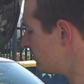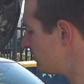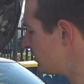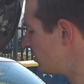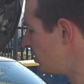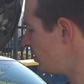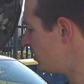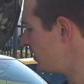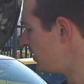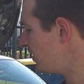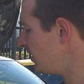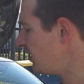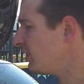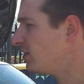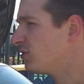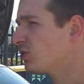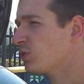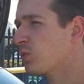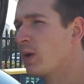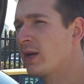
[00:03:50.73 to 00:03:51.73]

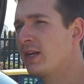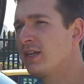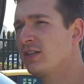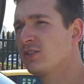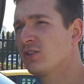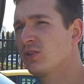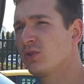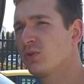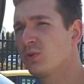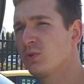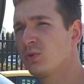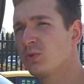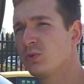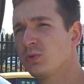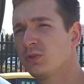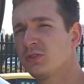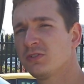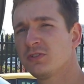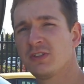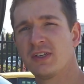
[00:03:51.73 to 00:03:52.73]

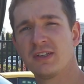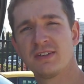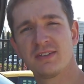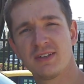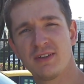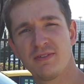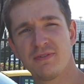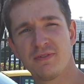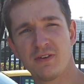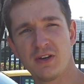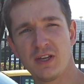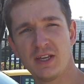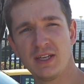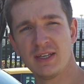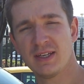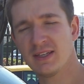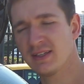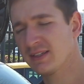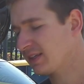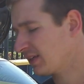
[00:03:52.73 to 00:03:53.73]

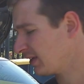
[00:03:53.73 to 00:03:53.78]
2263,